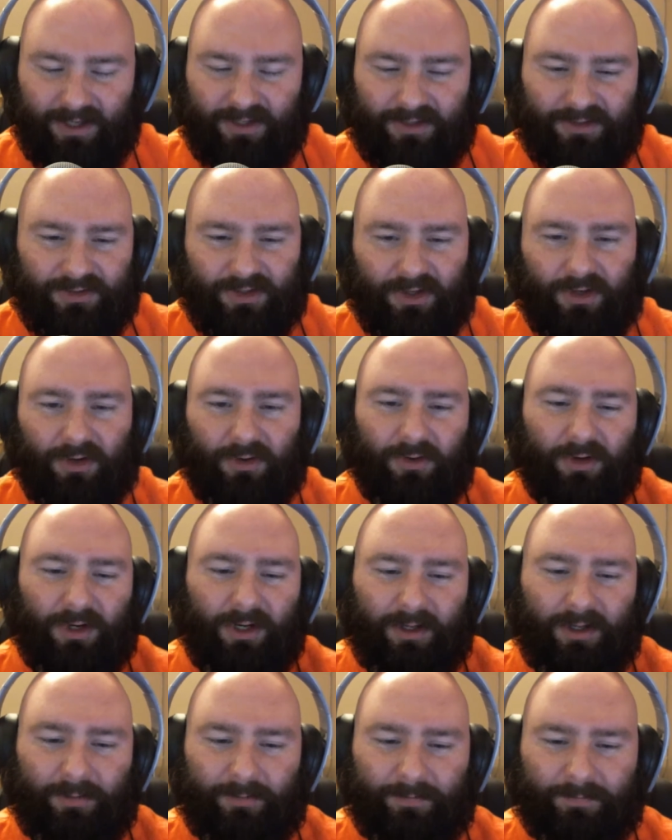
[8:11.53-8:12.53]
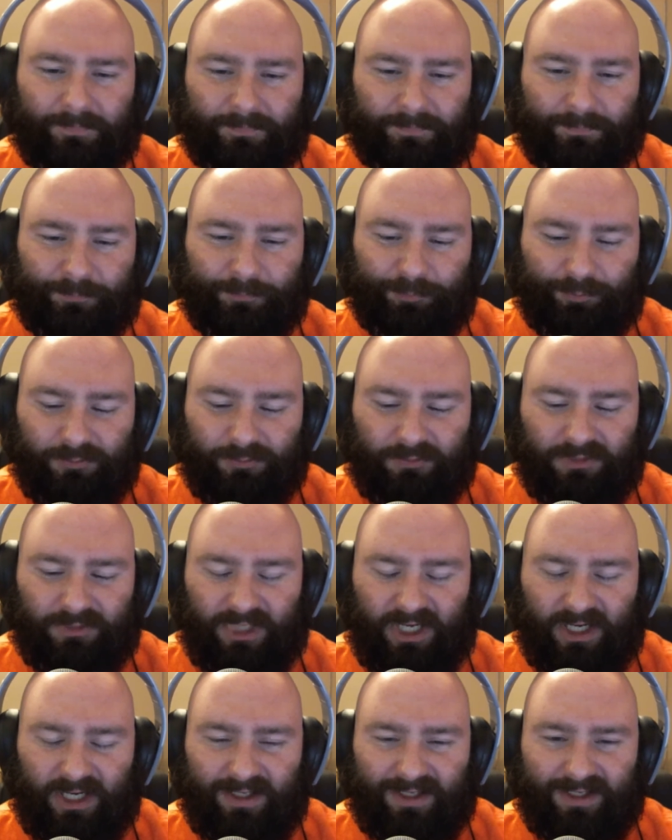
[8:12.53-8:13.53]
So
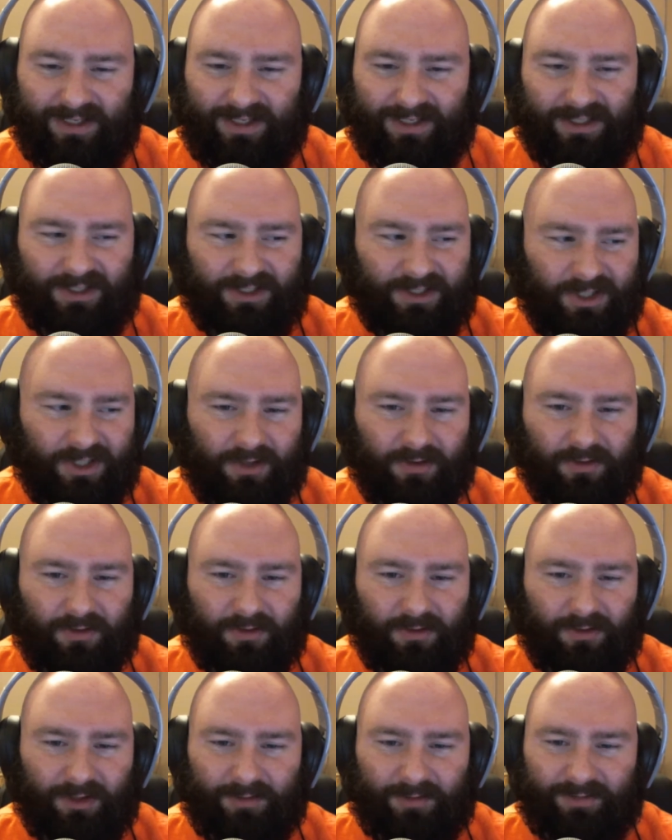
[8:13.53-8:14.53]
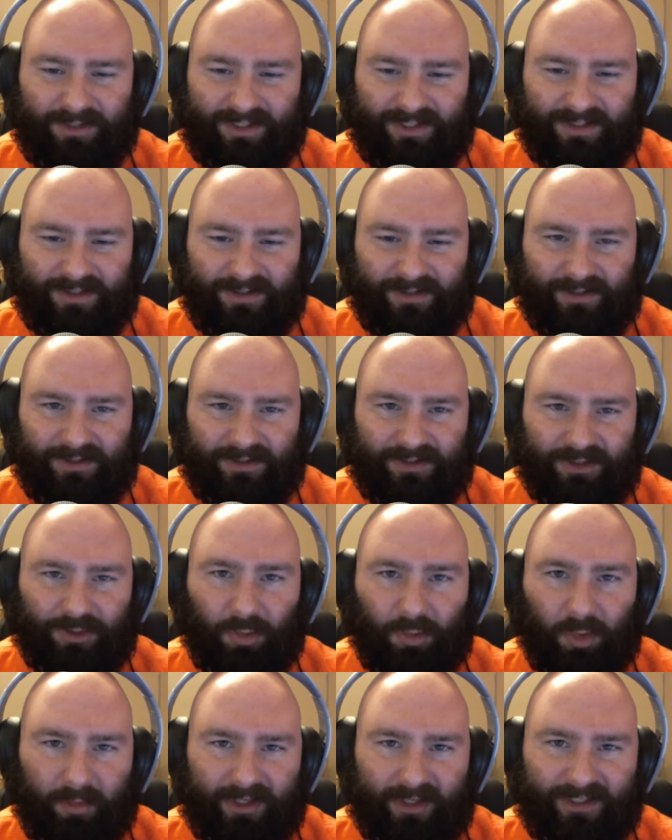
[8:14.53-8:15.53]
in general, I'm just
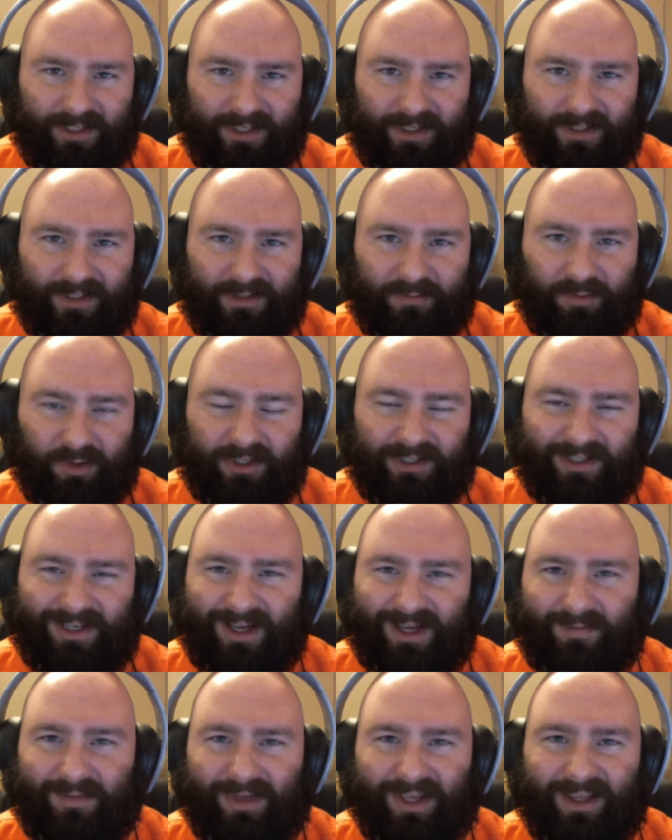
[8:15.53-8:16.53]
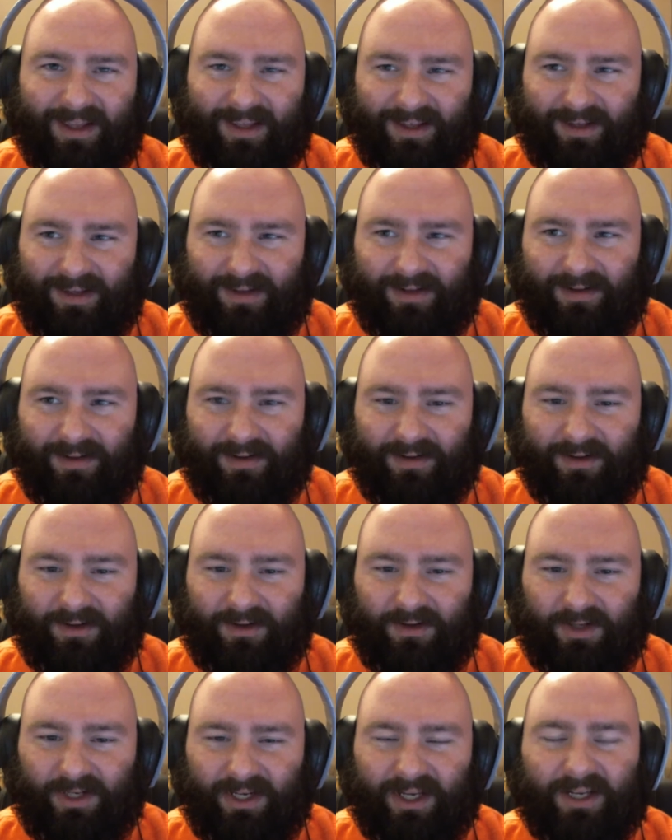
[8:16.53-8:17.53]
super busy at this point in time, and
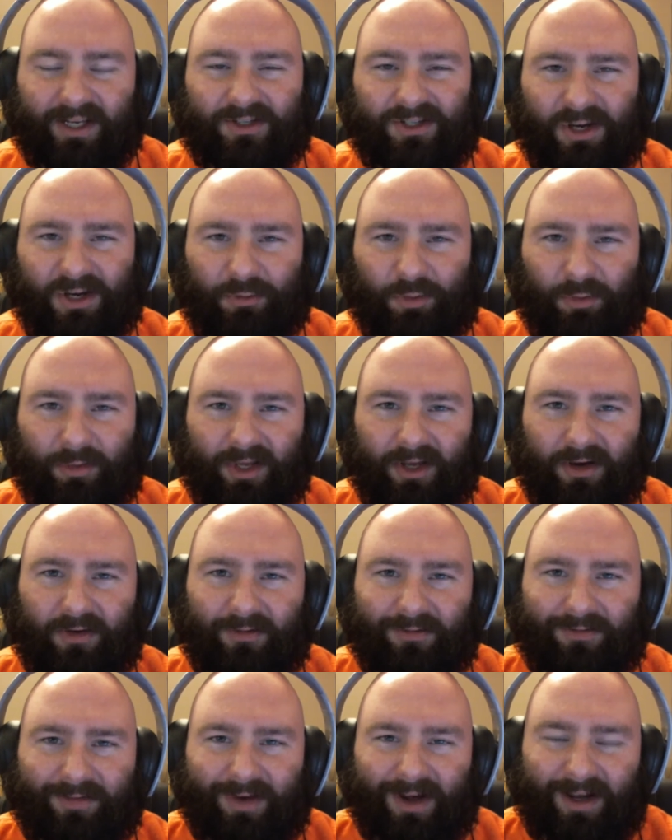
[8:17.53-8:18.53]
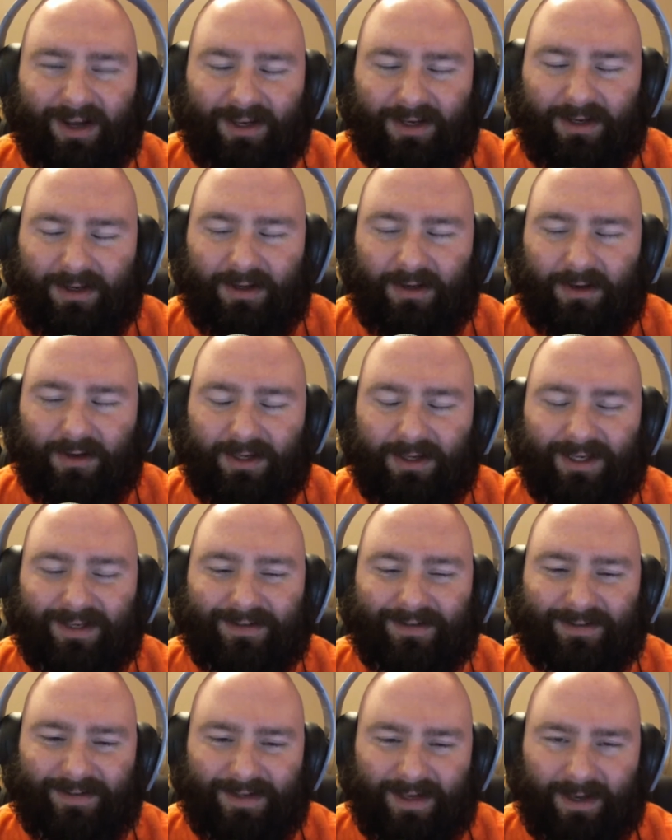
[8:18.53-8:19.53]
getting a job would be fine,
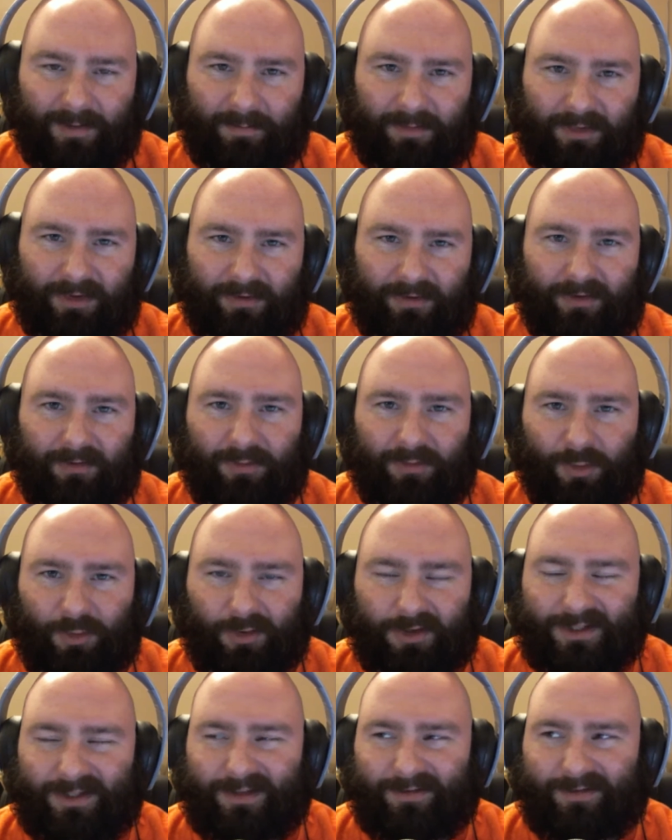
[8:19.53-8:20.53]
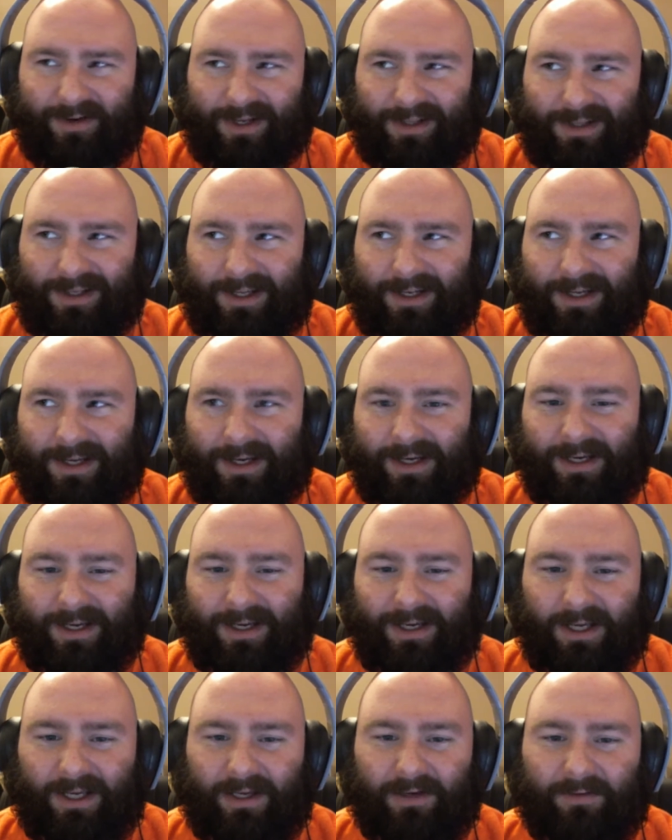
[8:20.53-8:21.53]
except, of course, the fact that
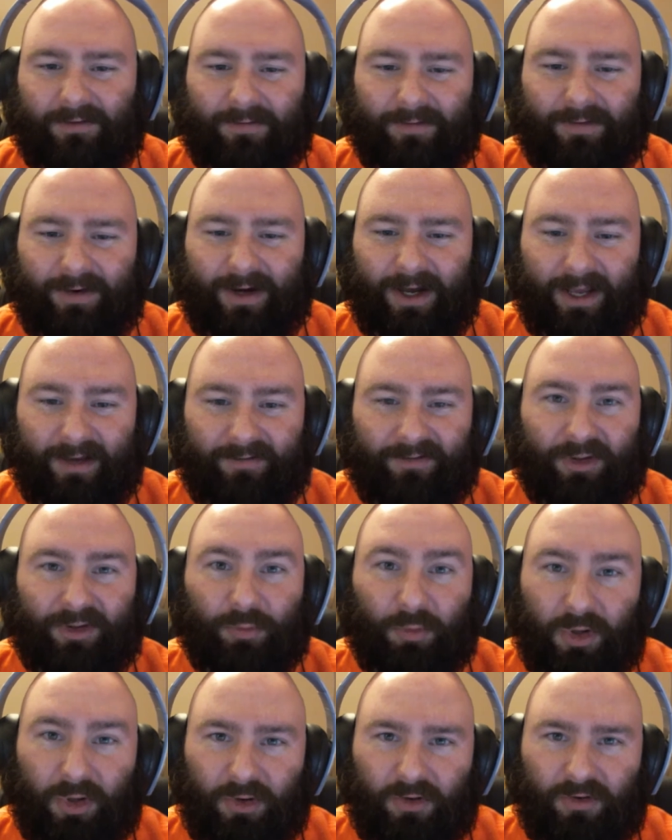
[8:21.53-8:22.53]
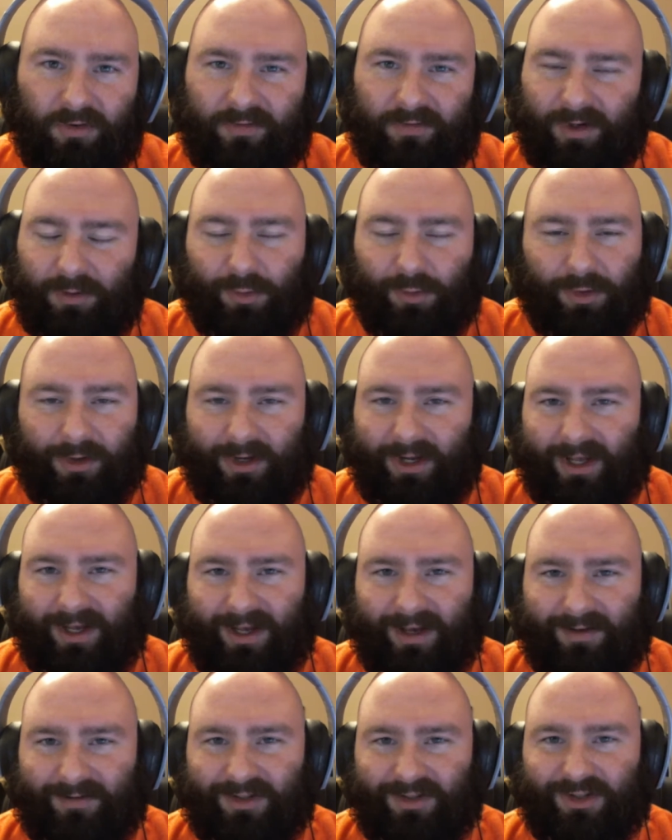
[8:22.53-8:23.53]
if I have to move, I wouldn't
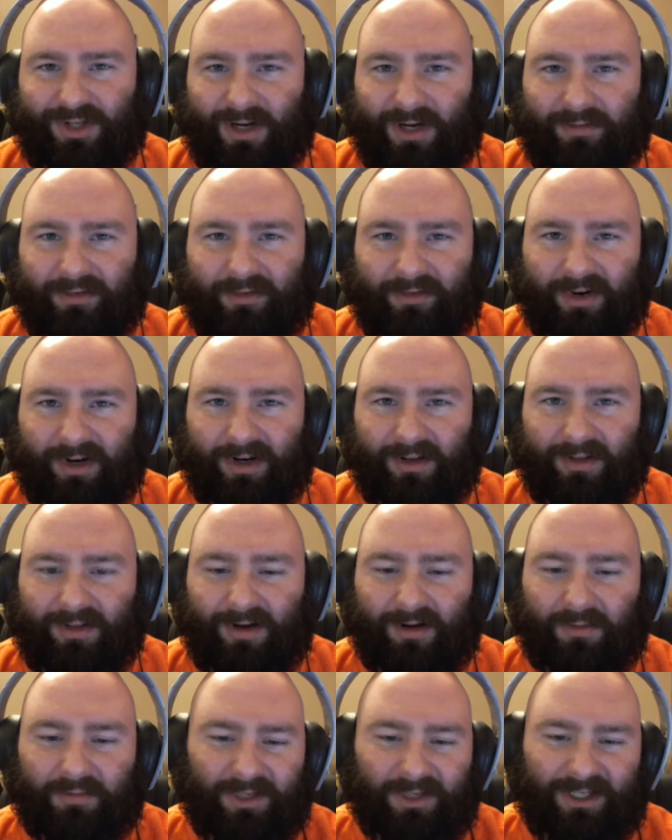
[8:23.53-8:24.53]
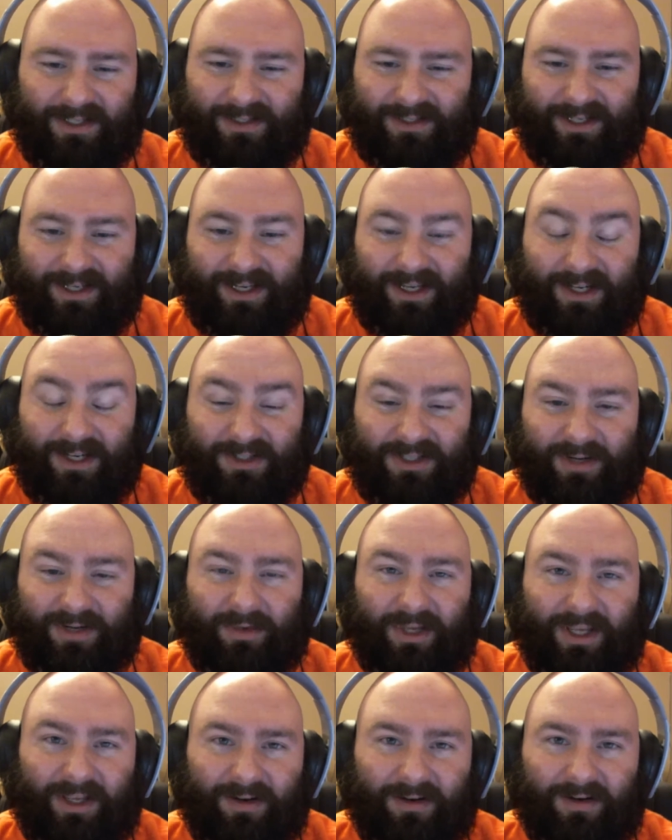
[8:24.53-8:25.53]
have a job for very long, because I'd get a job
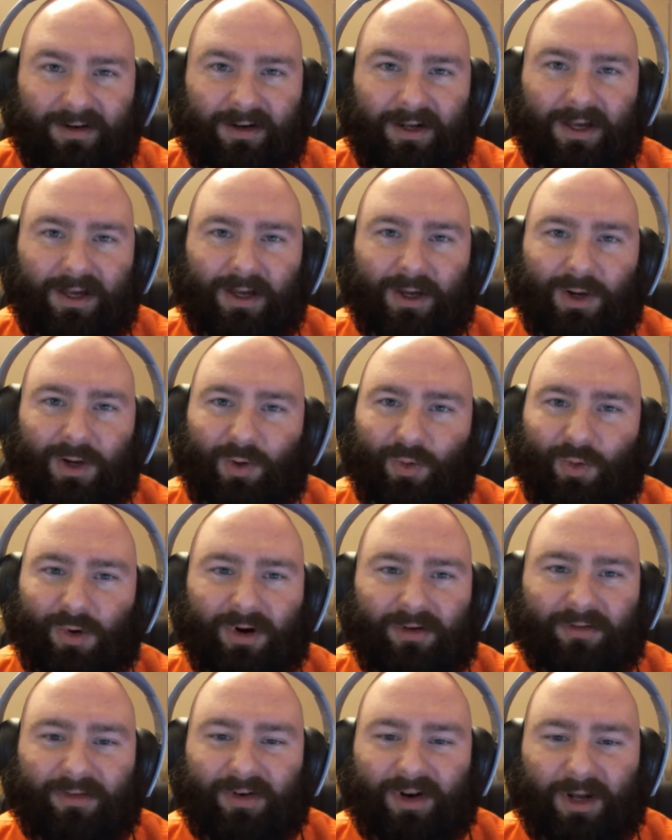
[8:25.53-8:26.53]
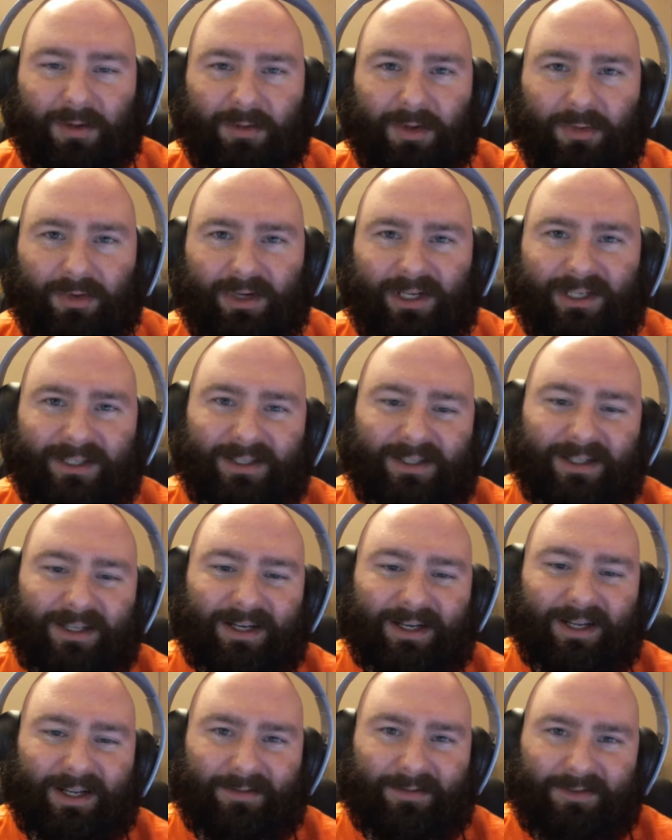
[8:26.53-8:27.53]
here, work for a couple of weeks, and
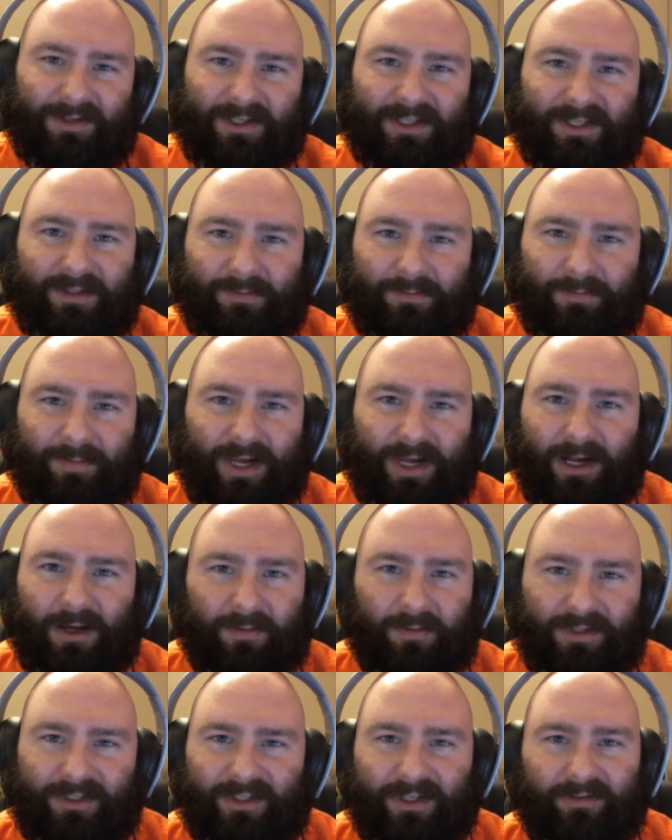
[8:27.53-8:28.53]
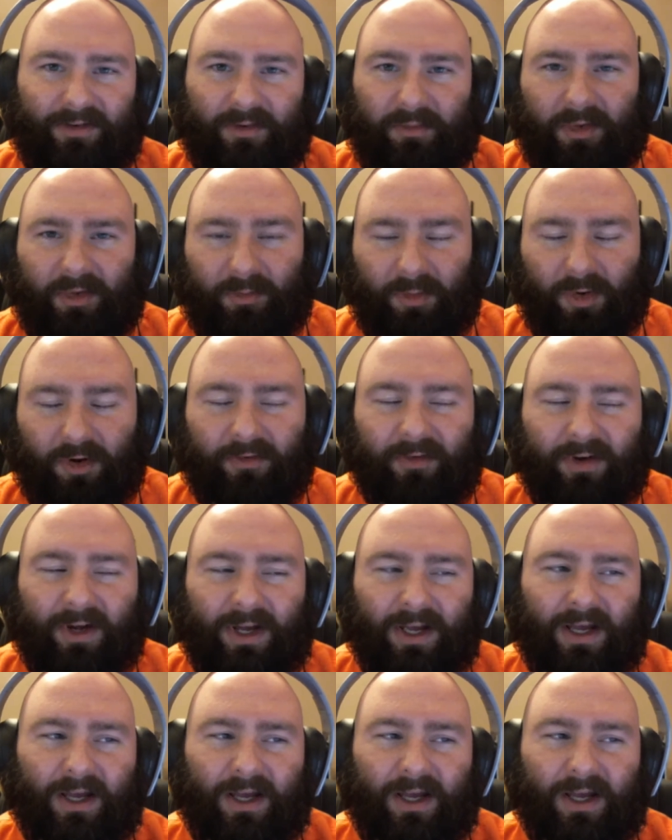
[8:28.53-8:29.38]
then I have to pack all my stuff up and move.